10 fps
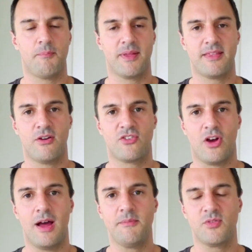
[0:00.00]
but there are
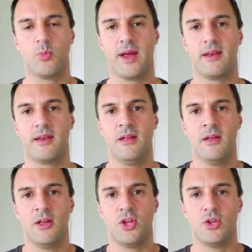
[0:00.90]
times when
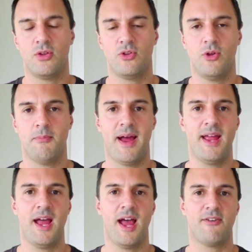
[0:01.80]
you may
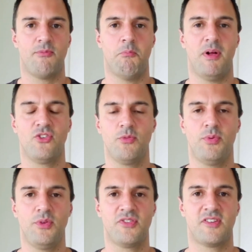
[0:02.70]
have
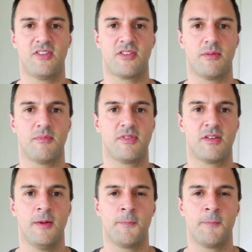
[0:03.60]
multiple systems